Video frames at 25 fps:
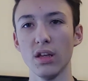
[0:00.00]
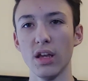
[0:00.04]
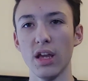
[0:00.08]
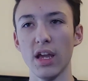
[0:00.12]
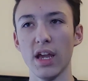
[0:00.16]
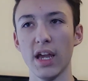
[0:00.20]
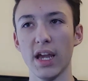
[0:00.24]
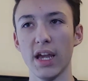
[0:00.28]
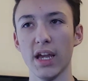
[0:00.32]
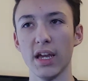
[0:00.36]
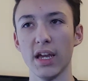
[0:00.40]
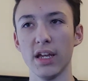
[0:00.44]

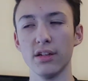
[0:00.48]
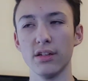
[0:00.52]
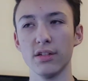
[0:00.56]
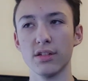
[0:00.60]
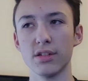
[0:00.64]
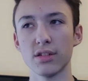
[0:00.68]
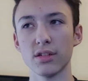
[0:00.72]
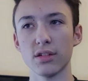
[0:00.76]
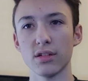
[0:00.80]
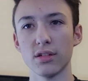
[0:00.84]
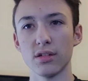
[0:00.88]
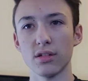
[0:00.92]
And
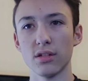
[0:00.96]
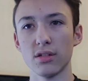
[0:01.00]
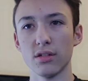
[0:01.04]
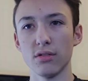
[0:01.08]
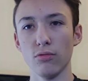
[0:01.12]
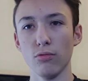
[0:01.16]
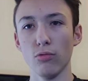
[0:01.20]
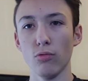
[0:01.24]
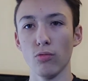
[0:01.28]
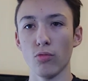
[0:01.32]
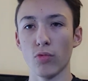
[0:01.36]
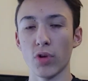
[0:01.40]

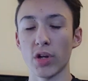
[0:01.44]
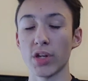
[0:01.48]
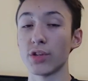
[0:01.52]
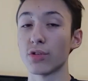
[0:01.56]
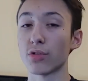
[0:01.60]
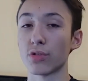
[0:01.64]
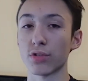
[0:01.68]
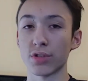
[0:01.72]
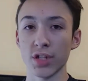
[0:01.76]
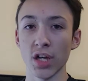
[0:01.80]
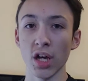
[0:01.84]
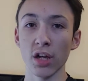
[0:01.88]
when
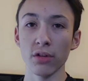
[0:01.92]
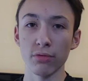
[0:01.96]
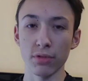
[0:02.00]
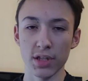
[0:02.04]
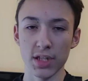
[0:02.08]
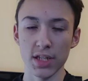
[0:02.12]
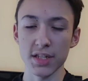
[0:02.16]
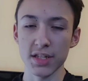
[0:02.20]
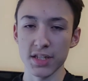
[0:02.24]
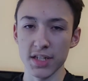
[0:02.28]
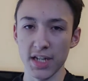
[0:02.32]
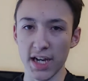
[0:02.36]
you're done with
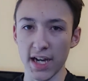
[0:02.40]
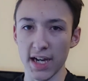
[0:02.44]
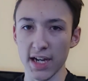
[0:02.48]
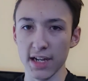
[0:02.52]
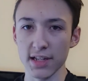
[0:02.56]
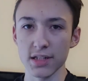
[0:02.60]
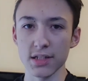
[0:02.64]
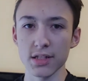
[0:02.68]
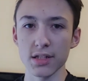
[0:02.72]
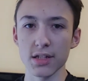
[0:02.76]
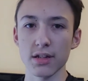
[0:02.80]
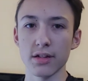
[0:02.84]
this
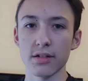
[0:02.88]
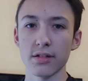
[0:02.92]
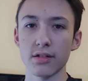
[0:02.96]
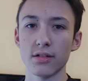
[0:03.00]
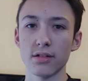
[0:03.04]
task,